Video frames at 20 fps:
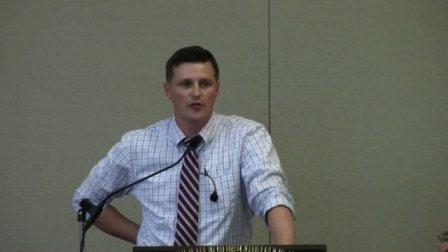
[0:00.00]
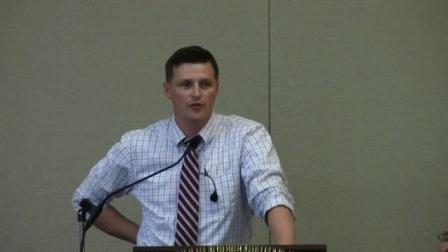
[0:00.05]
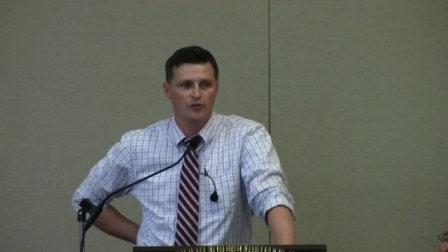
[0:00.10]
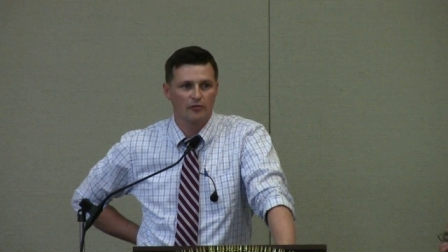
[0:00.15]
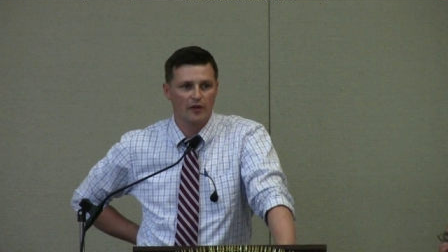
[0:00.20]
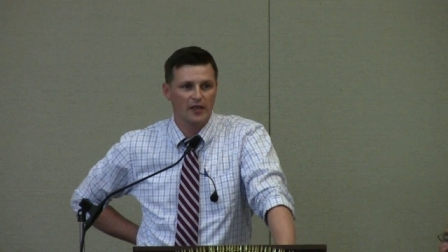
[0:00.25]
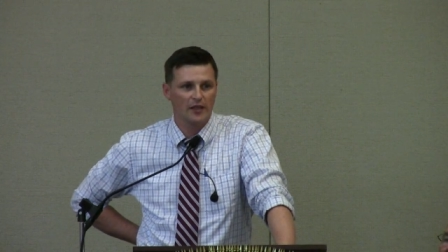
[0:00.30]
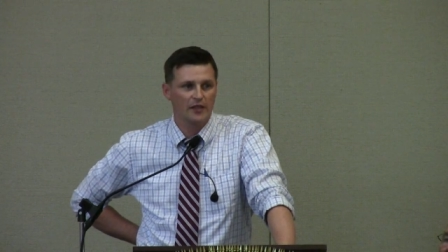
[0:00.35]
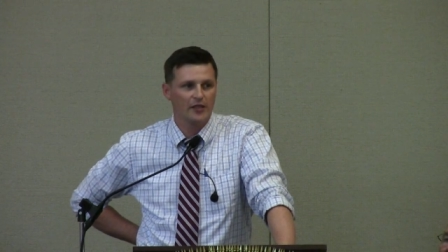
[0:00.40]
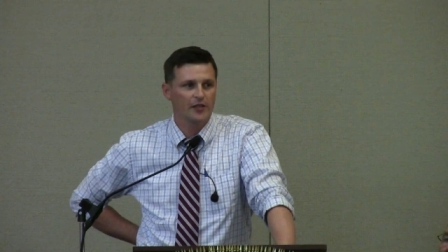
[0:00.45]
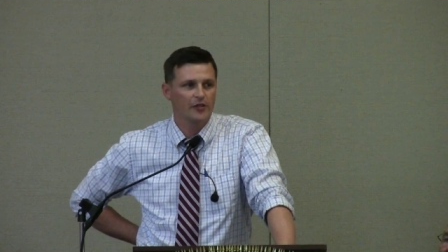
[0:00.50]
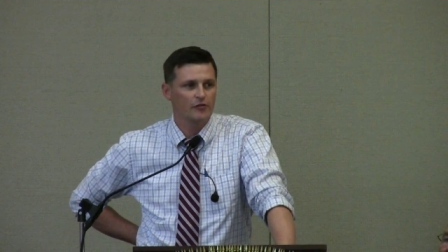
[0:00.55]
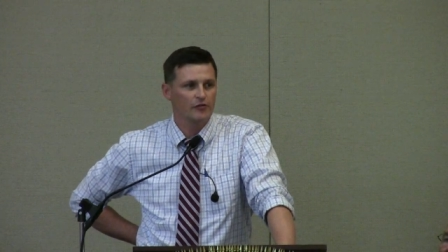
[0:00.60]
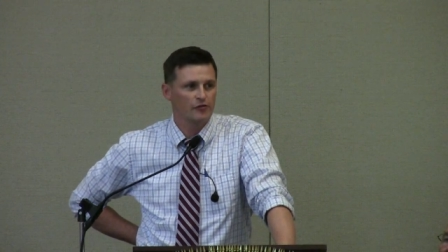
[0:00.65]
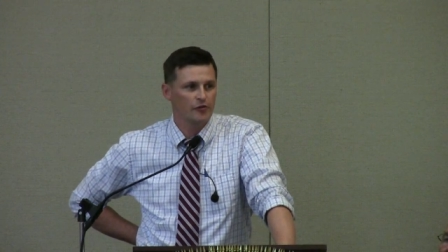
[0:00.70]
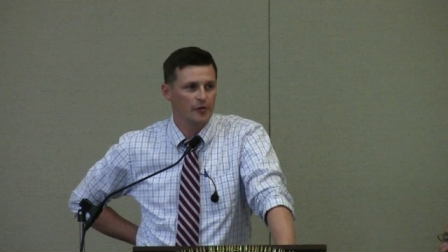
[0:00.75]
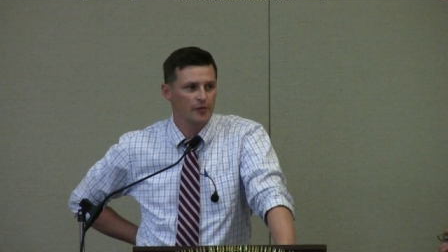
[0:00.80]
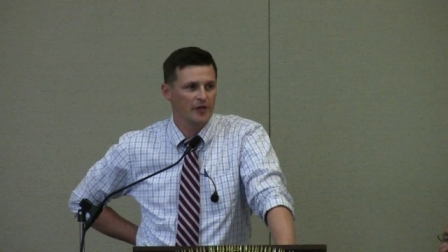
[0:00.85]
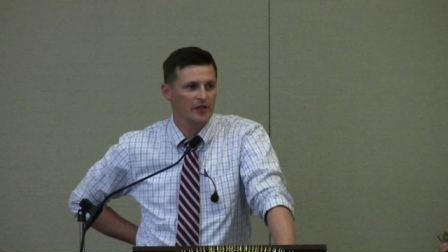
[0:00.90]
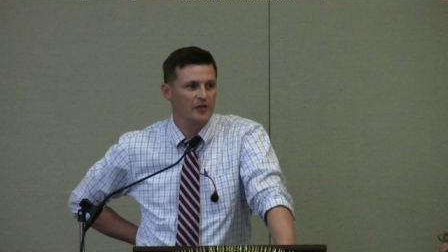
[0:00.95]
directly
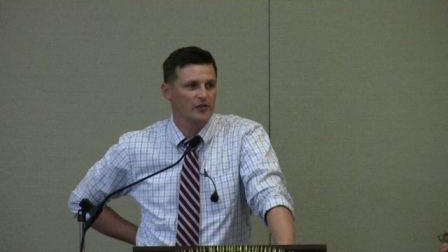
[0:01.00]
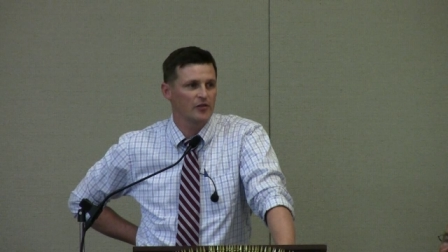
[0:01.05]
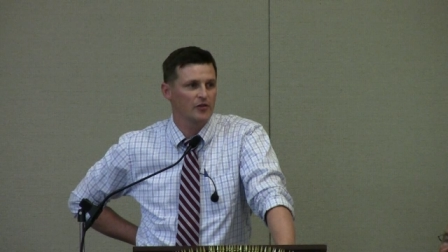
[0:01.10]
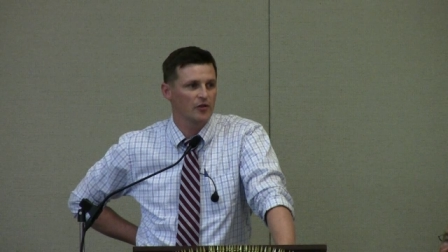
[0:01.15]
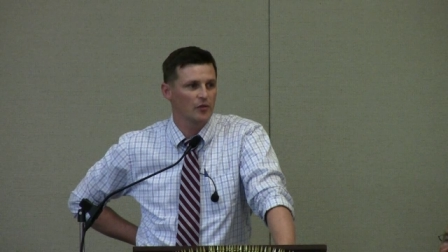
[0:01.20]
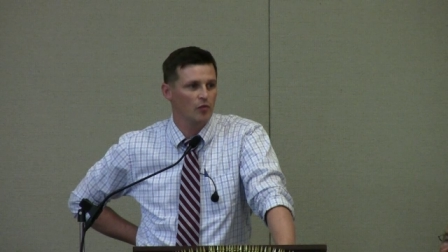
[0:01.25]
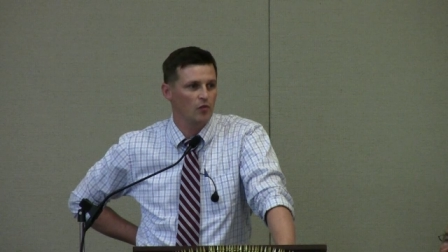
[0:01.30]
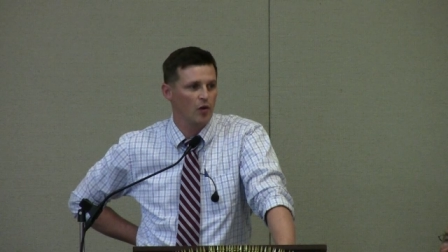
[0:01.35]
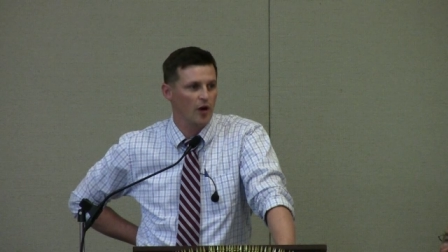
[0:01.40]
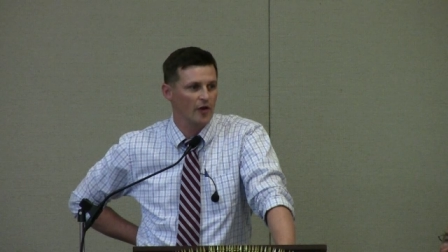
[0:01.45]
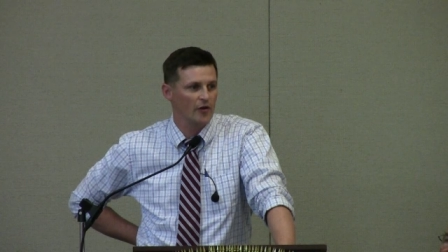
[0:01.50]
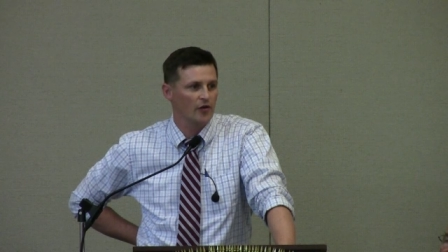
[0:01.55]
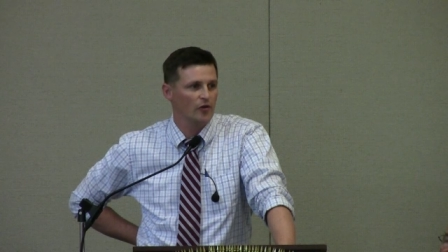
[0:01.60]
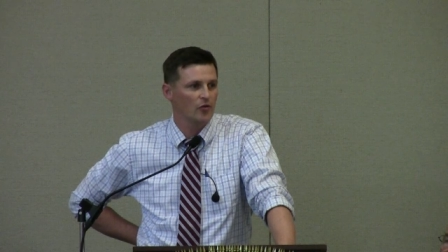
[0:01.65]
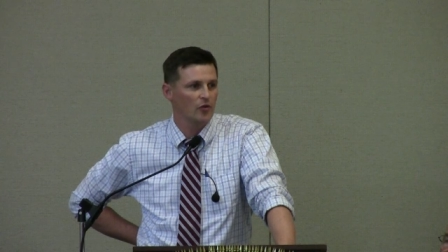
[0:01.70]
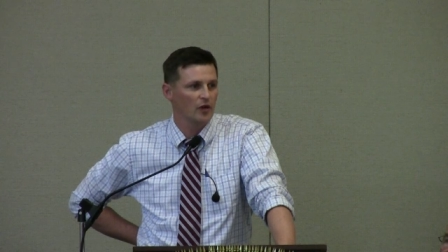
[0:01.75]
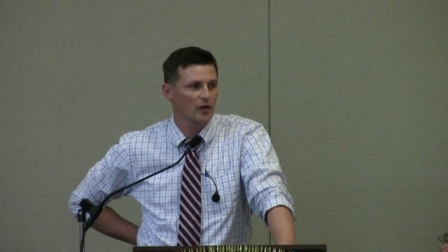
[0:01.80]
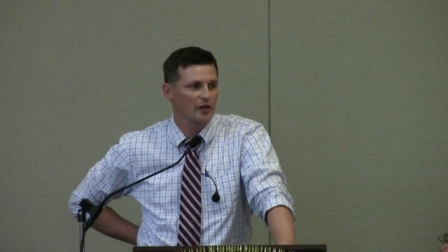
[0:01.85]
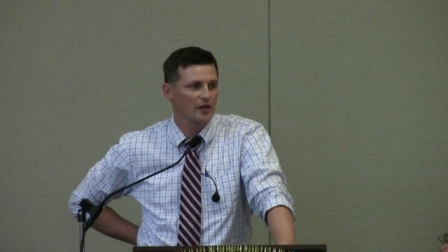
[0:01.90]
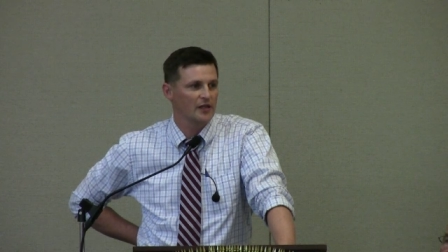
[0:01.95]
contributing to the water
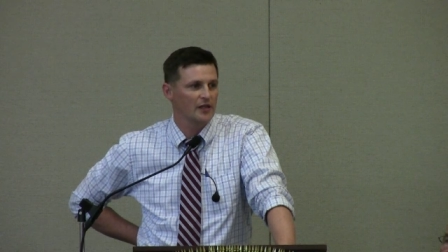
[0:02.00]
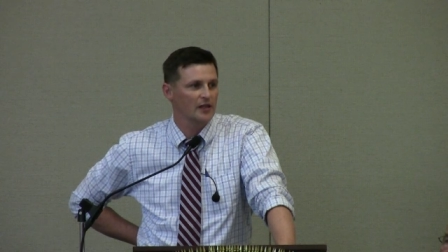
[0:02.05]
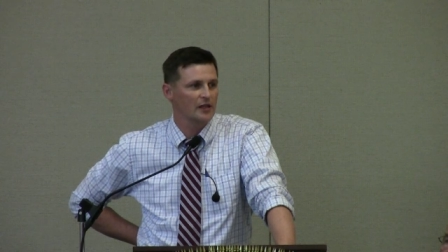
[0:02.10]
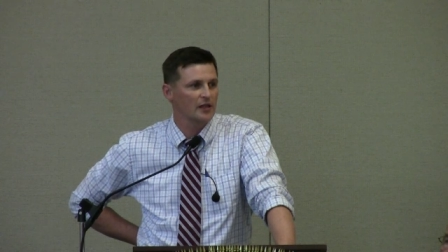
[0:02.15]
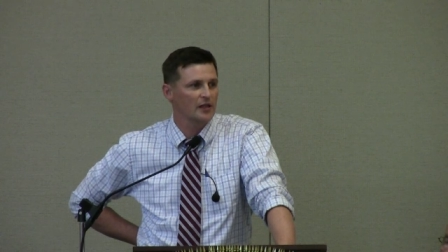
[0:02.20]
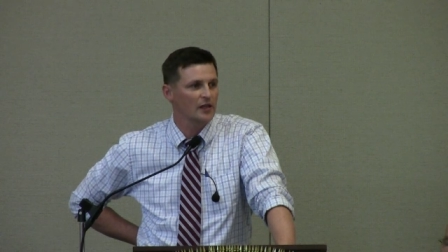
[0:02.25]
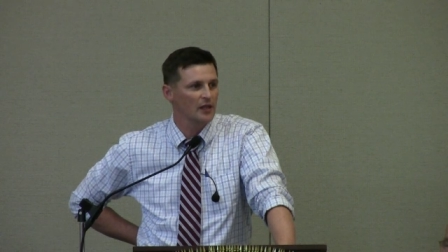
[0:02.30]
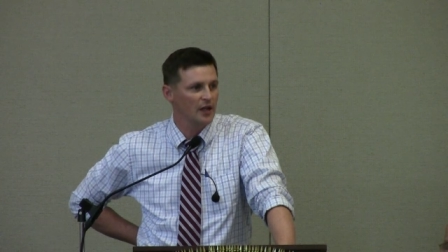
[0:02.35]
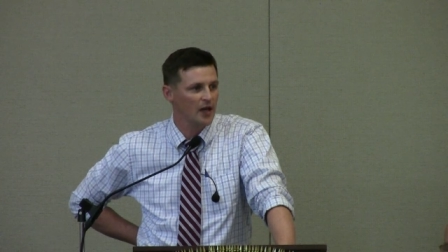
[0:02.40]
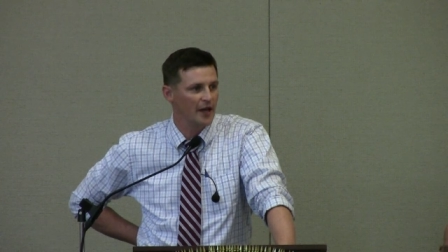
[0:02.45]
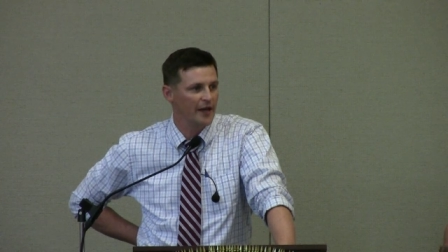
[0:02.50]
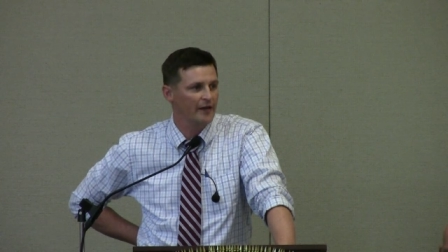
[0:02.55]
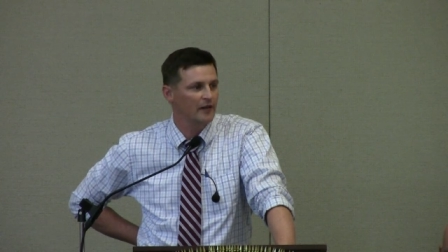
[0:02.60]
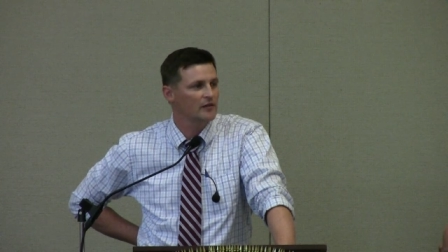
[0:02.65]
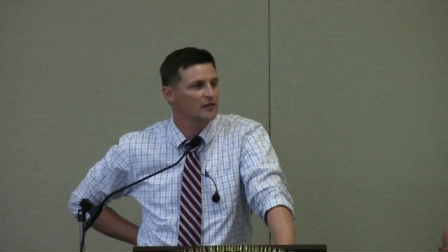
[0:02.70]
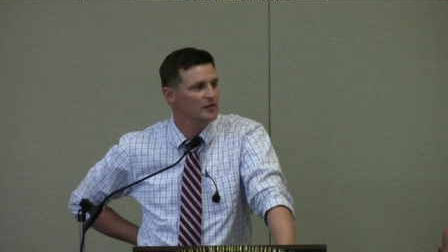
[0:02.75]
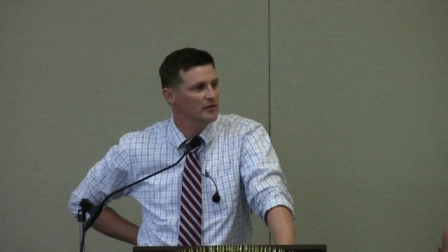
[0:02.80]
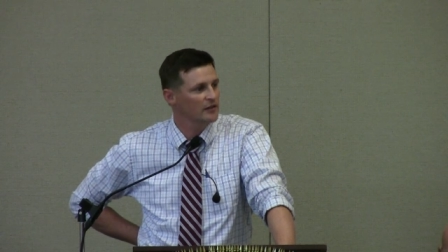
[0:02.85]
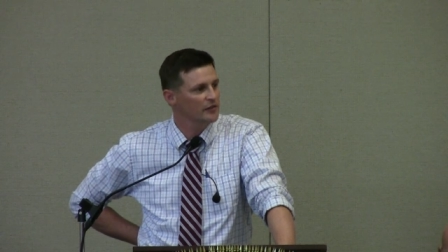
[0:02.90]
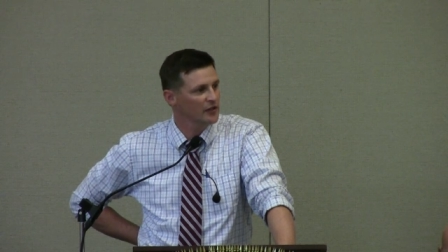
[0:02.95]
quality decline
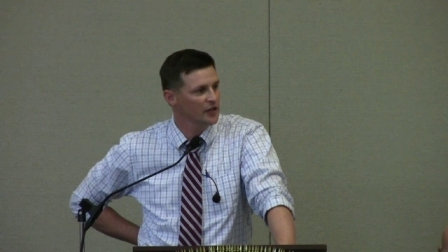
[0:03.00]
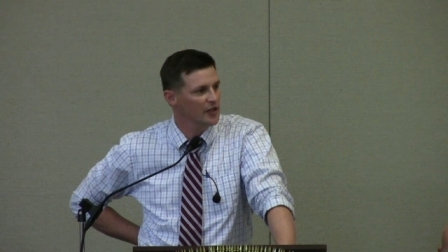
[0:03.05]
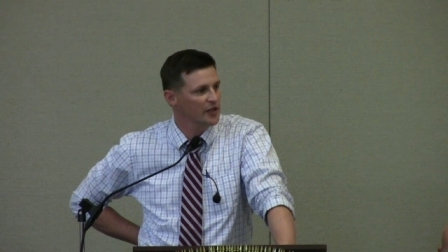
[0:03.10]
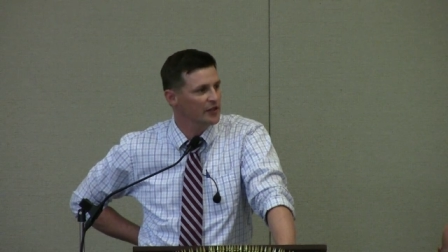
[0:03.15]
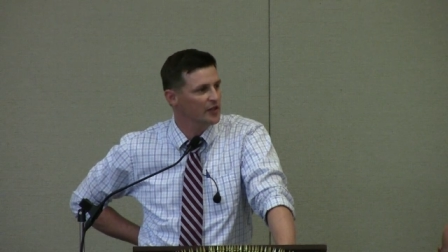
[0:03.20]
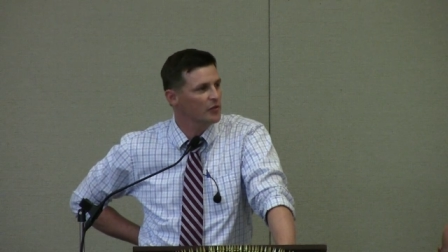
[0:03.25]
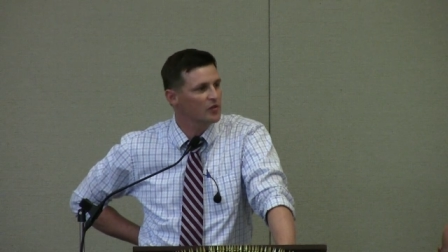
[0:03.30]
on Silver Lake.